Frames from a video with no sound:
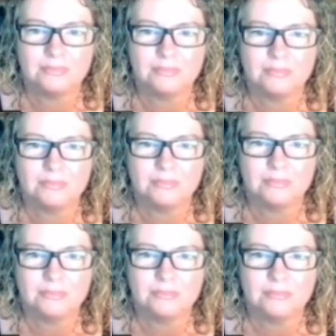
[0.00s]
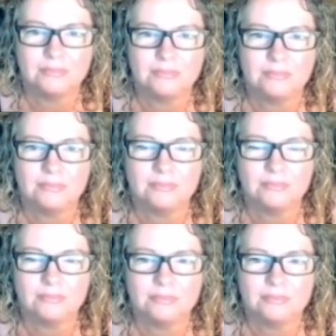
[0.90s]

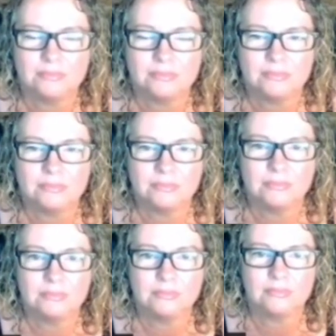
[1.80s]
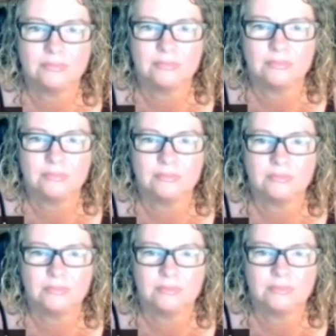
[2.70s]

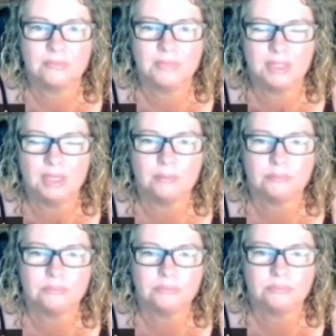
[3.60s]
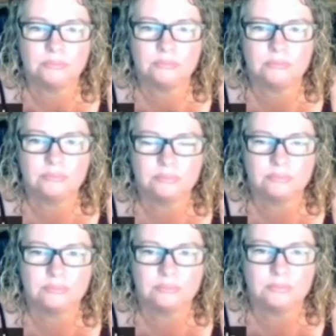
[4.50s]
(silent)